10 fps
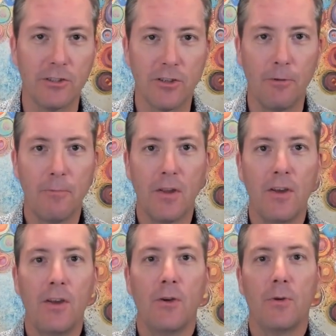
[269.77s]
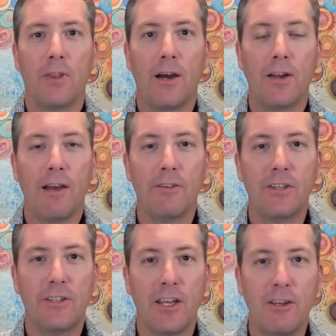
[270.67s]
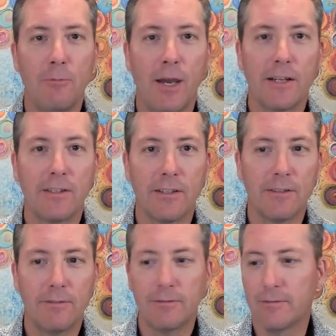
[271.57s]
So without having to take you back to